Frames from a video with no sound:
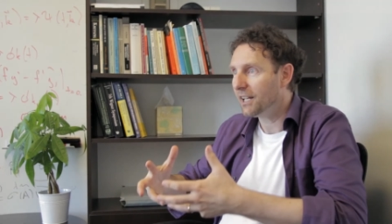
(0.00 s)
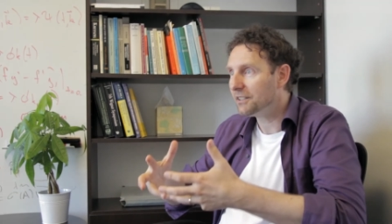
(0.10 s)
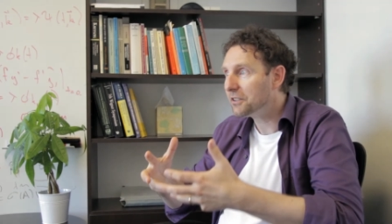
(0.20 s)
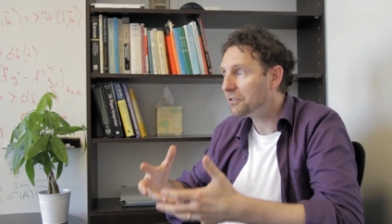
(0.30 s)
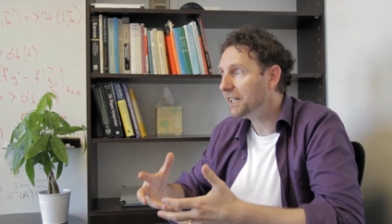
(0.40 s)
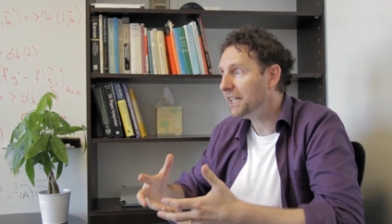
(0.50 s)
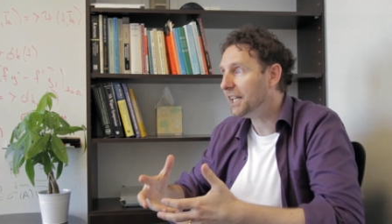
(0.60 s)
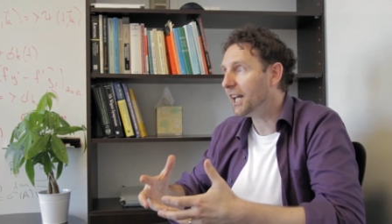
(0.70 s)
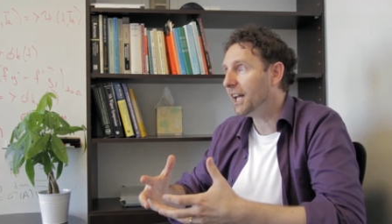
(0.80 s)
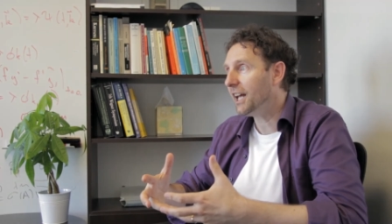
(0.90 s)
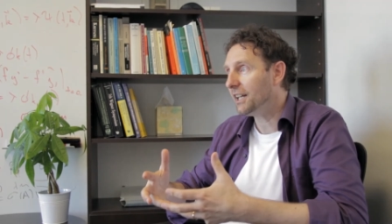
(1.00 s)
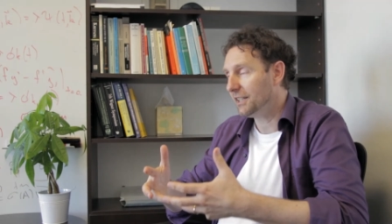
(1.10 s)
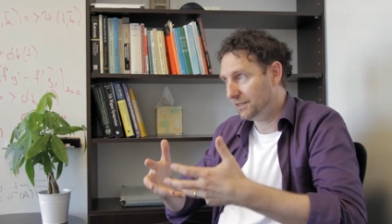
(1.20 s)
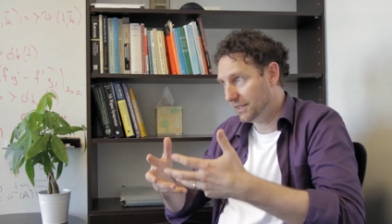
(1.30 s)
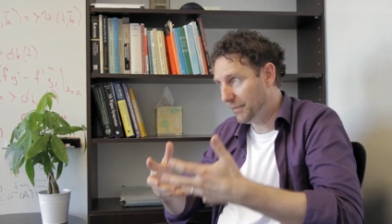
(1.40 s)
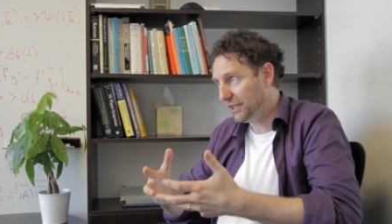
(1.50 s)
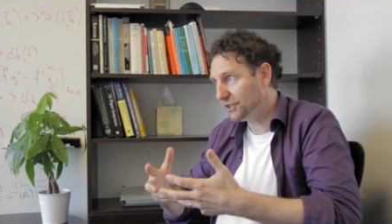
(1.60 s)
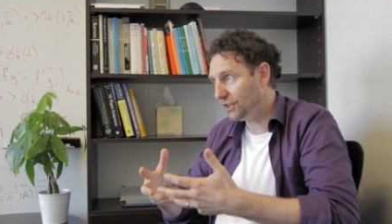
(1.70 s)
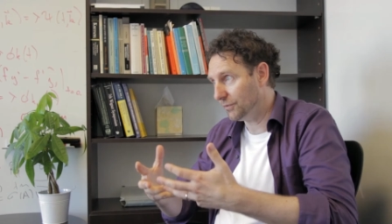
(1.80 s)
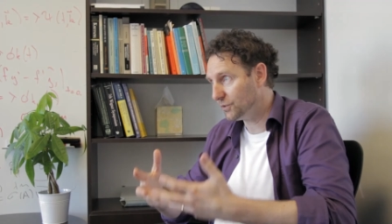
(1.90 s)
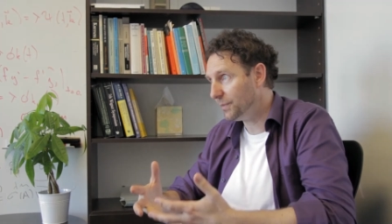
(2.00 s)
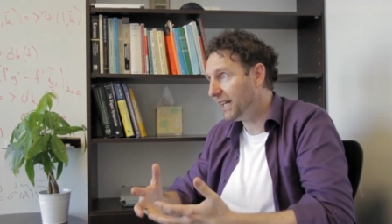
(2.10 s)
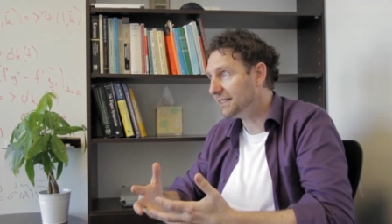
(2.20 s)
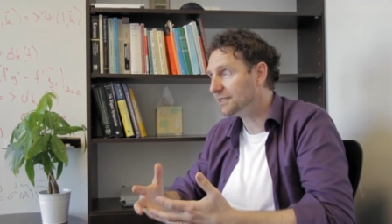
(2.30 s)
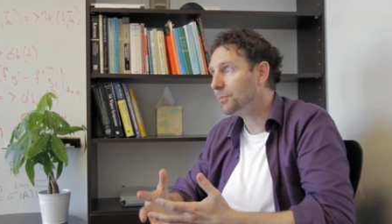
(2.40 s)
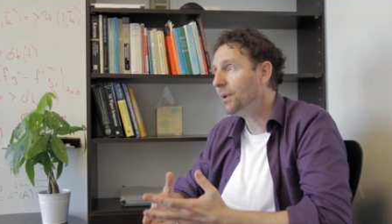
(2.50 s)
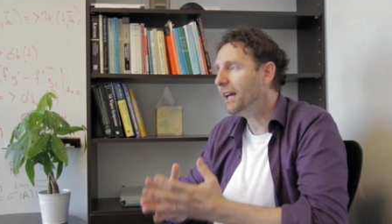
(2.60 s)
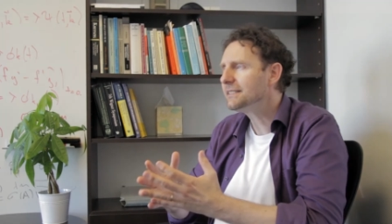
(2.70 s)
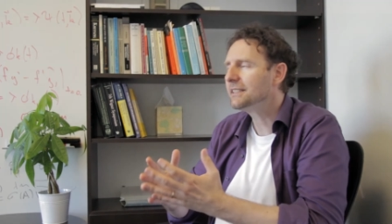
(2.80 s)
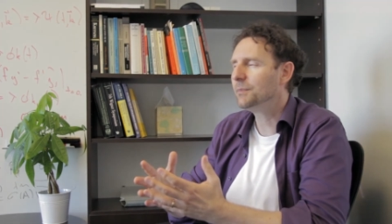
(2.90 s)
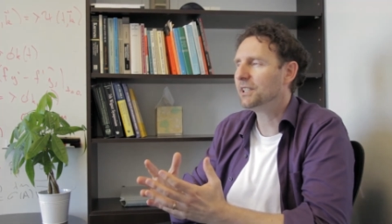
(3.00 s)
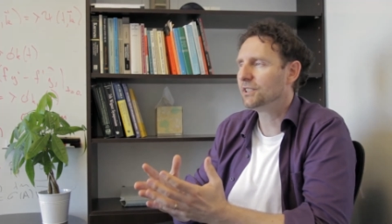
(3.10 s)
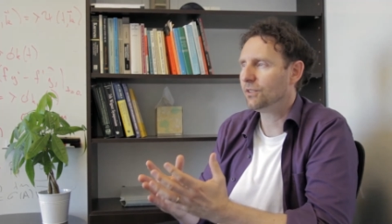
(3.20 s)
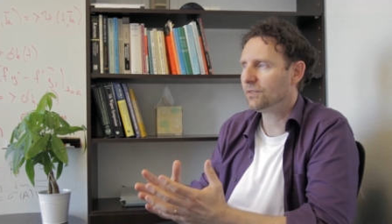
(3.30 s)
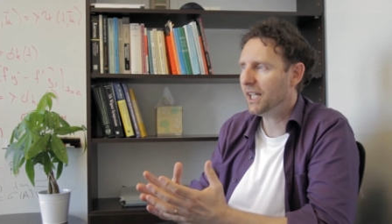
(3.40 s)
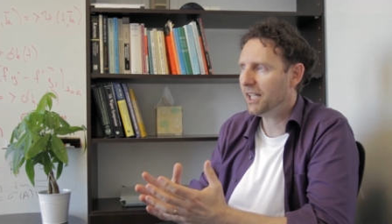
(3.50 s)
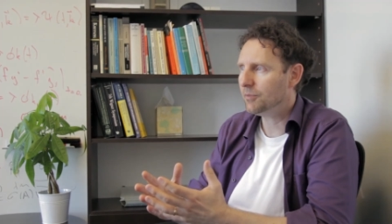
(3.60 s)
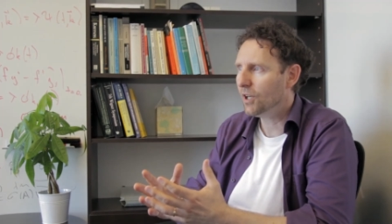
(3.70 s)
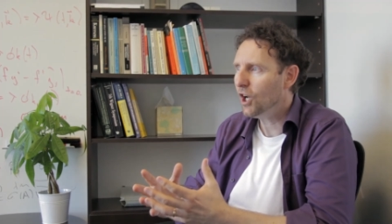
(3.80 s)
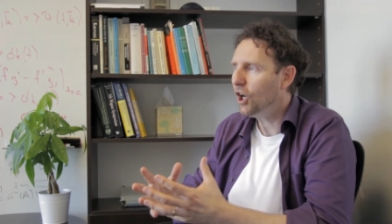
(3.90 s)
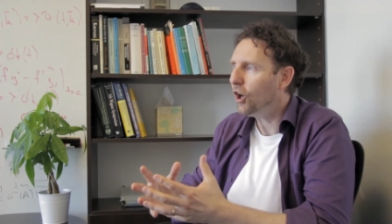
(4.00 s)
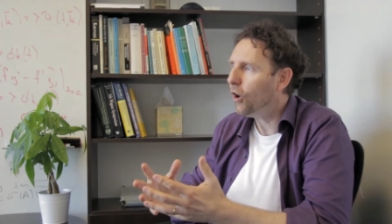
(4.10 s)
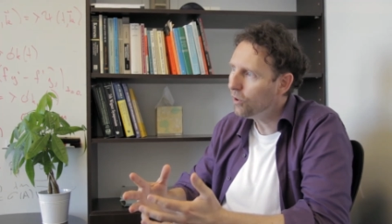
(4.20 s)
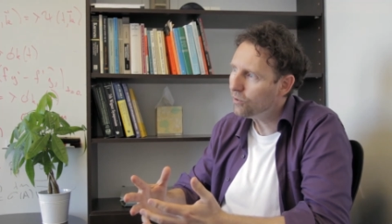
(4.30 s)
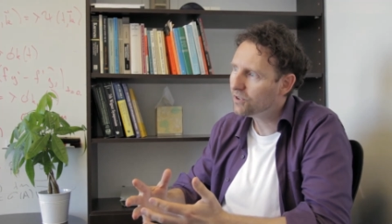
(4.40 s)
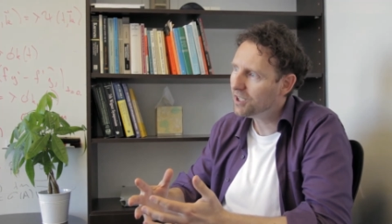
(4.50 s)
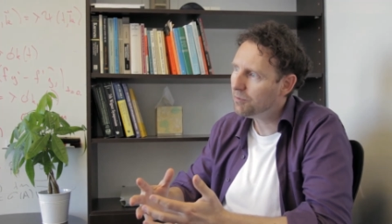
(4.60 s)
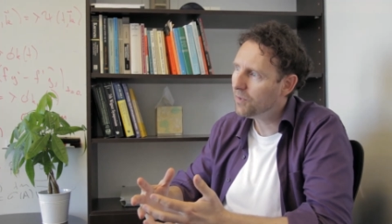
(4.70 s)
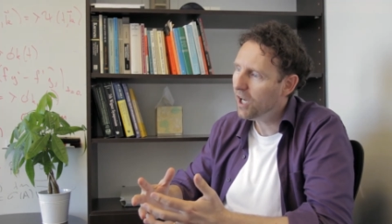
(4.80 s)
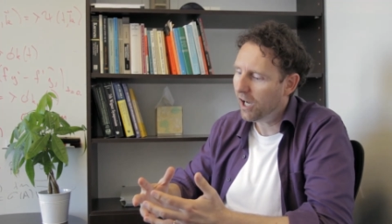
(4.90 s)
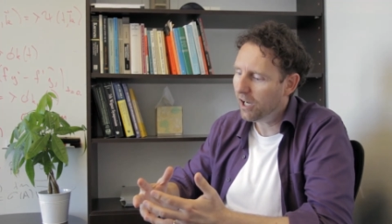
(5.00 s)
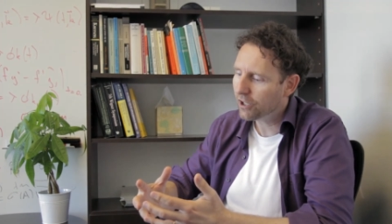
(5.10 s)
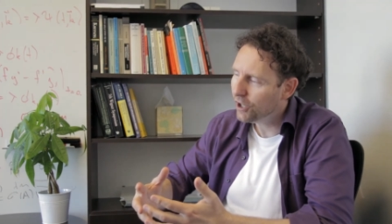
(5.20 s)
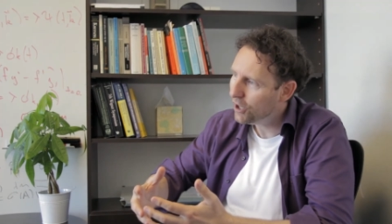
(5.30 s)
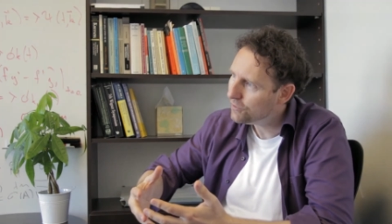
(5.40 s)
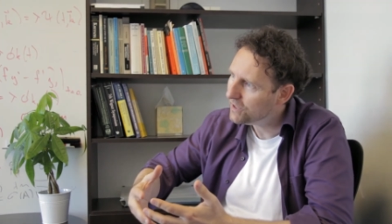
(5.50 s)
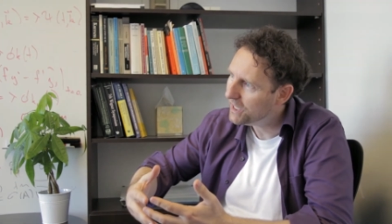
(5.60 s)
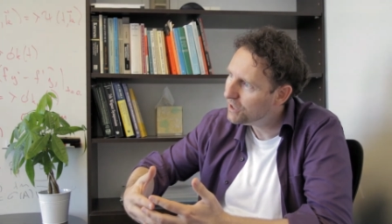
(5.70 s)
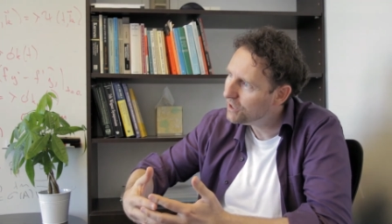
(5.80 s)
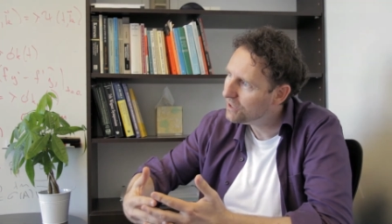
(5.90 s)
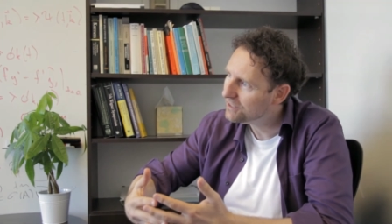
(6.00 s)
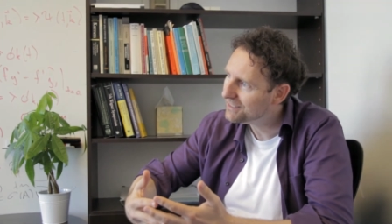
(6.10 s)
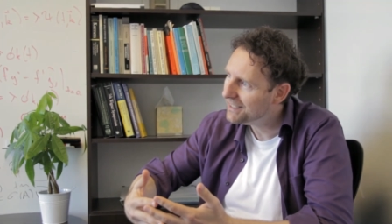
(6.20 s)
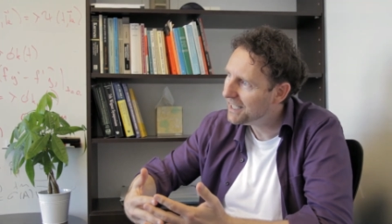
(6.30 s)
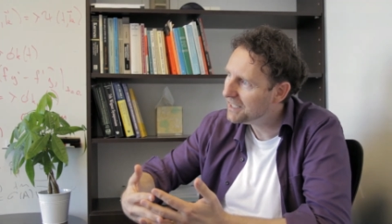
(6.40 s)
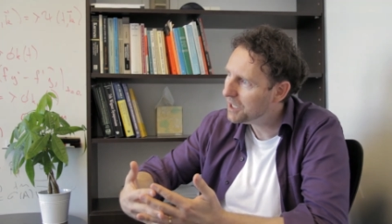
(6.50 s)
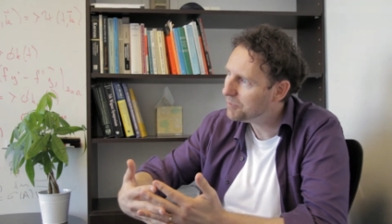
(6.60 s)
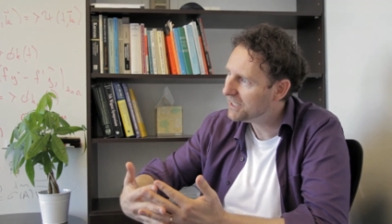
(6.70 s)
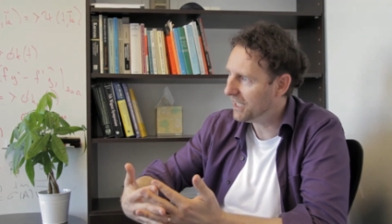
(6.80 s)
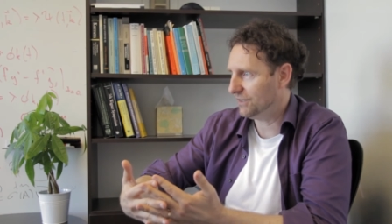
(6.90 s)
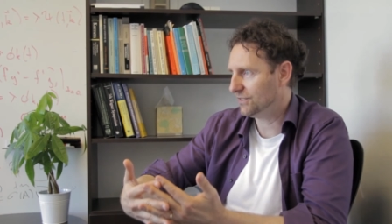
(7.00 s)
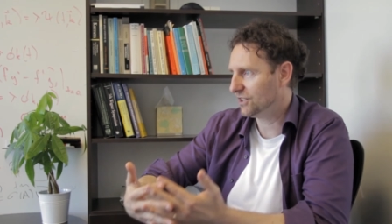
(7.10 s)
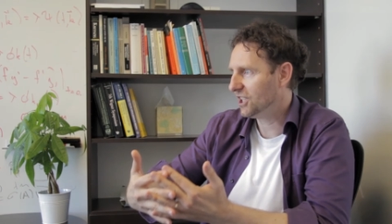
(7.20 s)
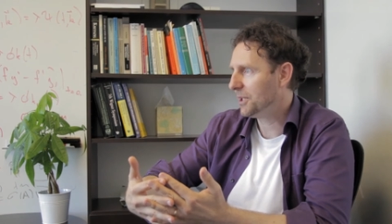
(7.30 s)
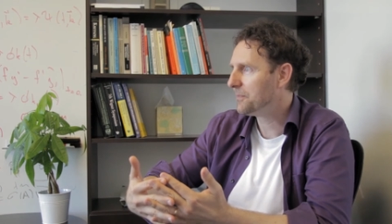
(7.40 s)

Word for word: the three dimensions of space plus the dimension of time, all of them are curved in, in themselves.